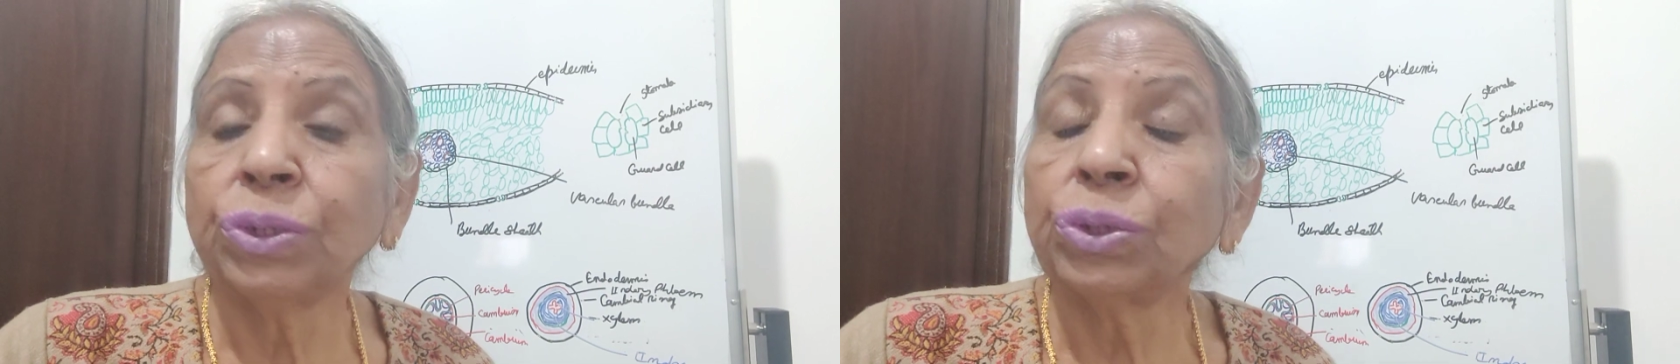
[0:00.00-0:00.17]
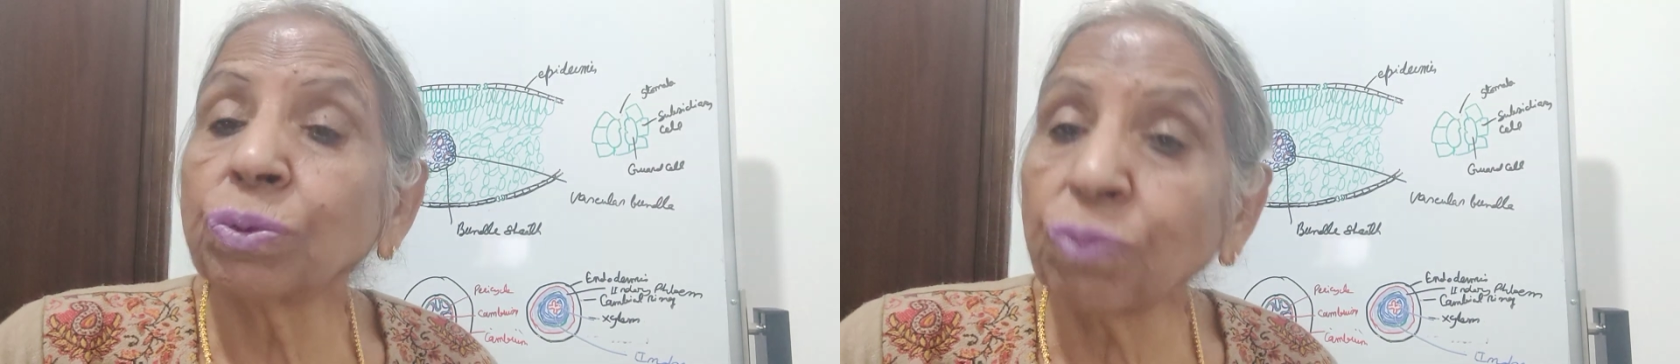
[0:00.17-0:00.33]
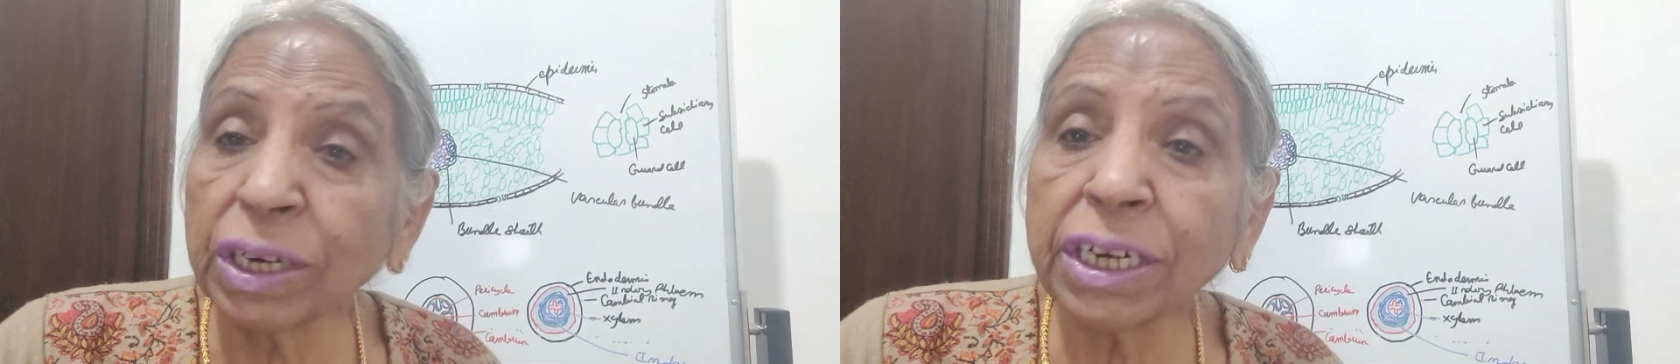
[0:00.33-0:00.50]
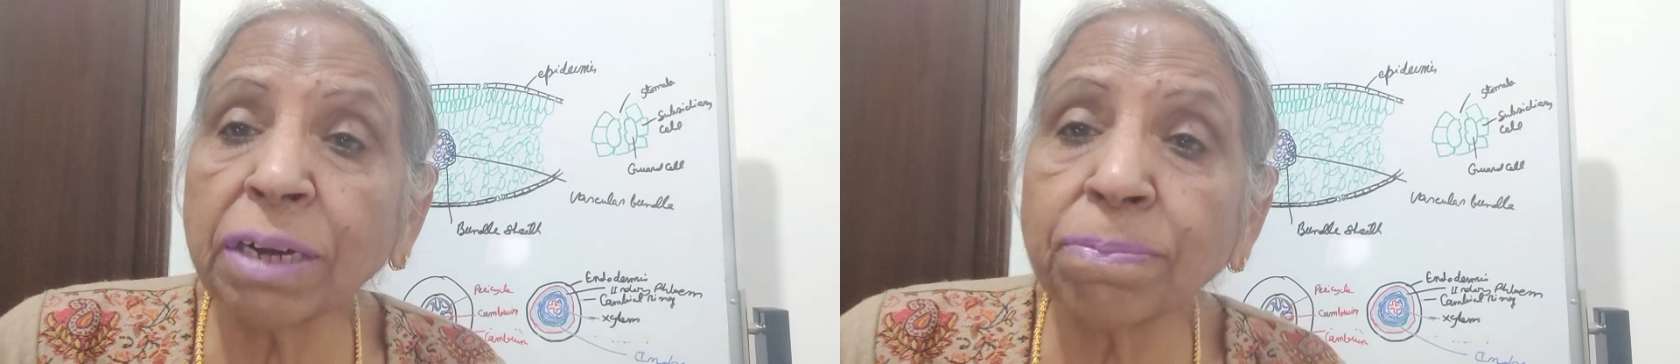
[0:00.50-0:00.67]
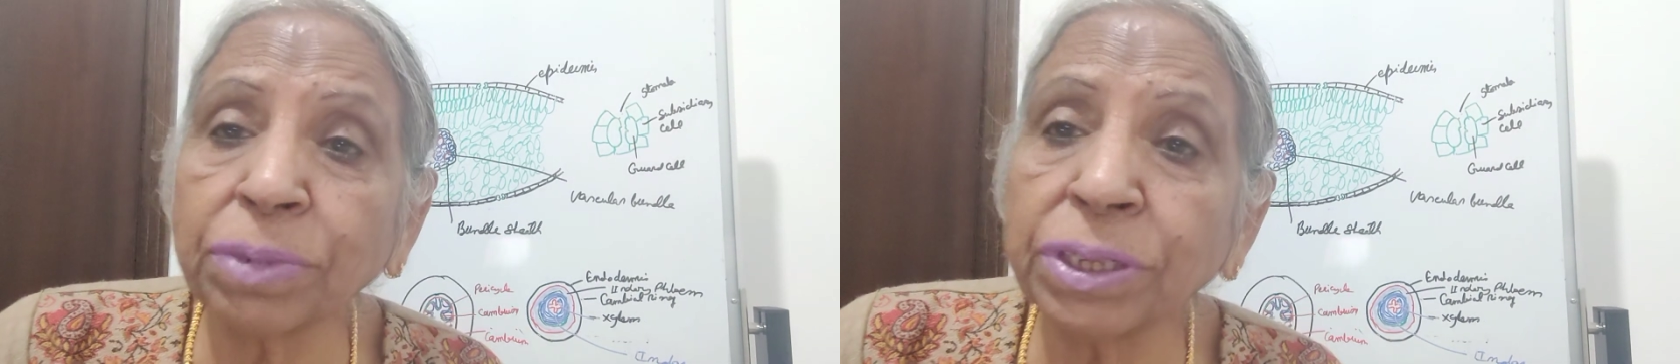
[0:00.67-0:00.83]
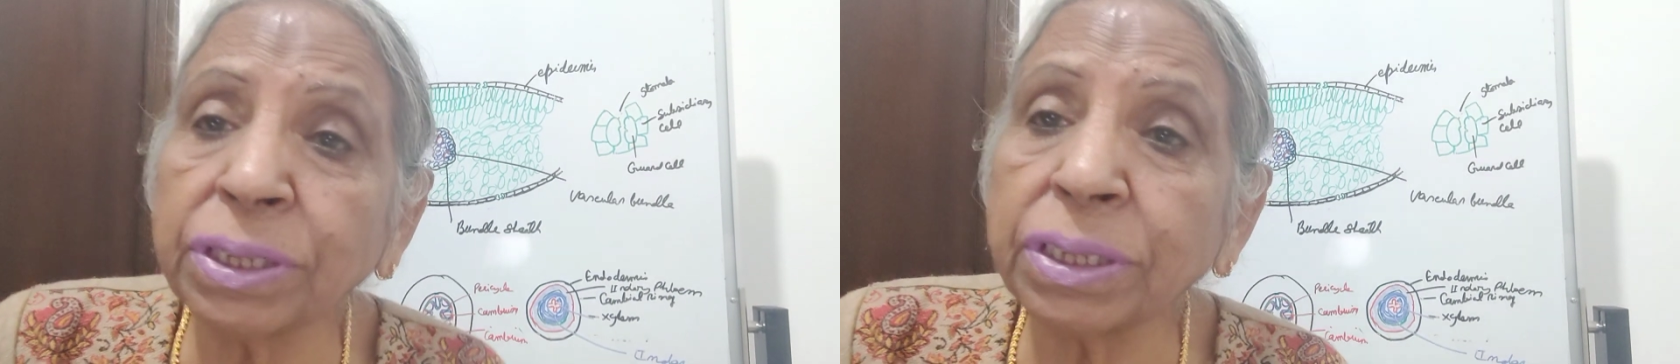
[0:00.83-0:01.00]
So what
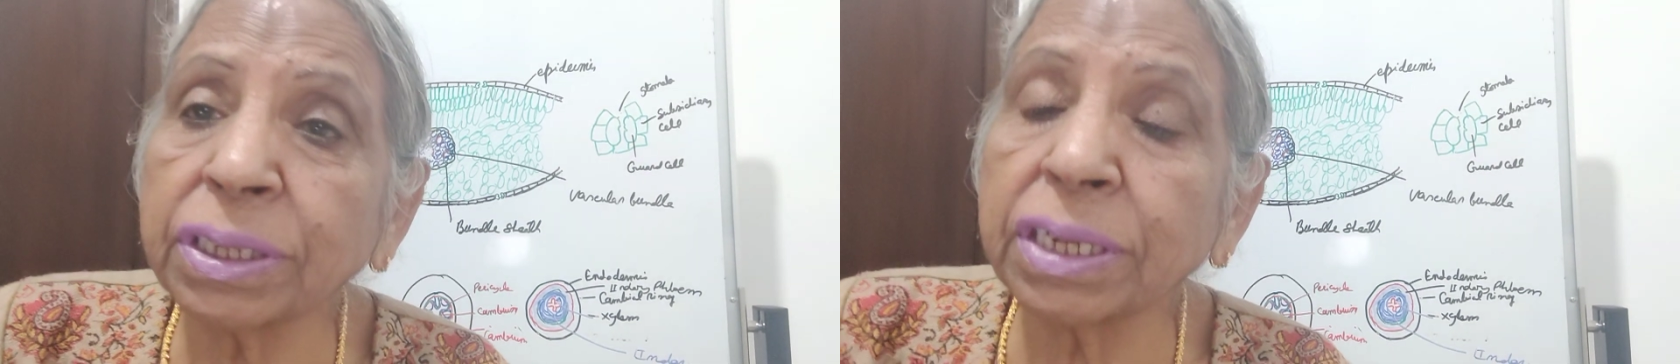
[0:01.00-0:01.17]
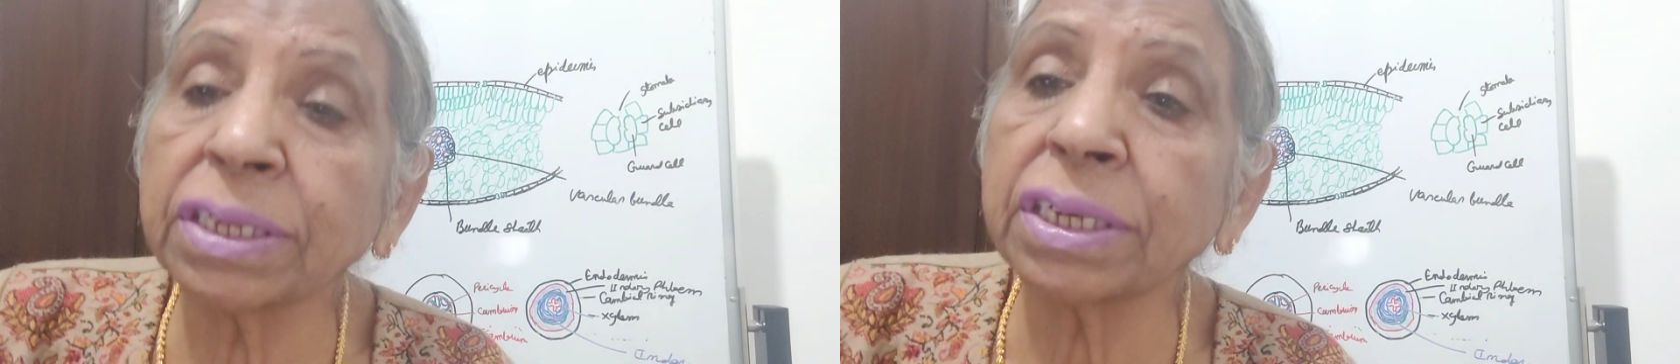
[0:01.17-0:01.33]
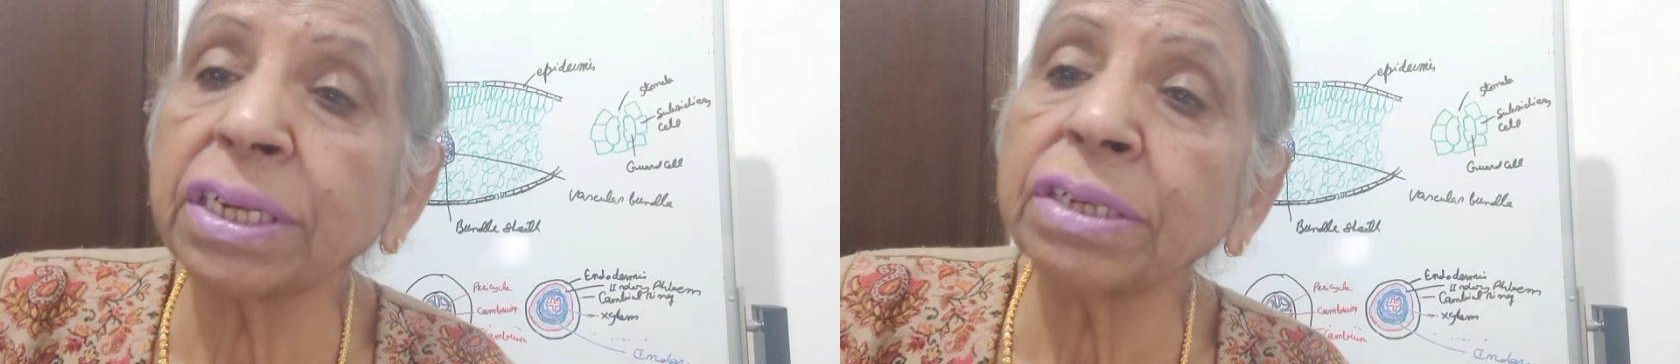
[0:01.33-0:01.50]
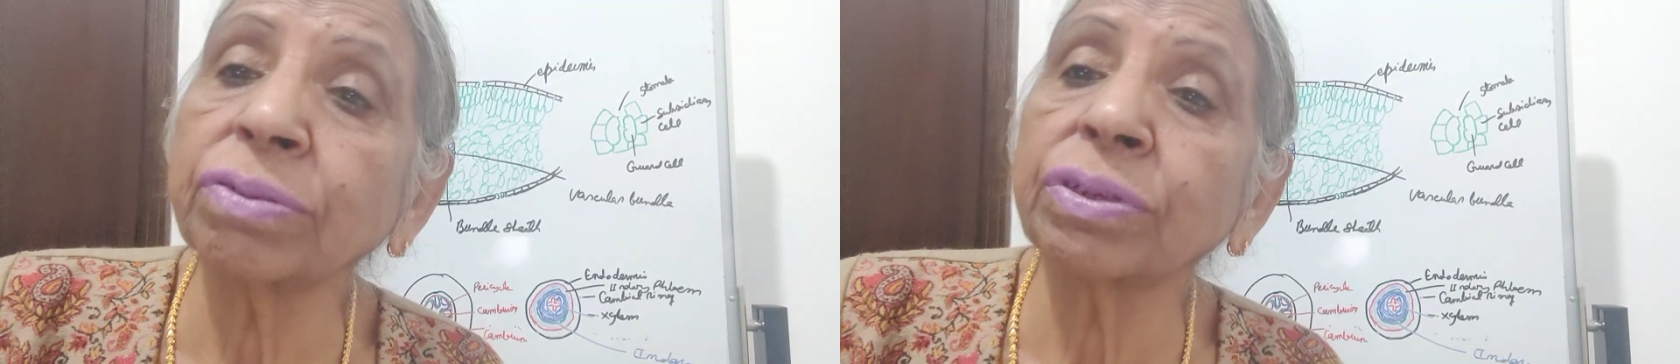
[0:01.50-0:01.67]
happens? The cells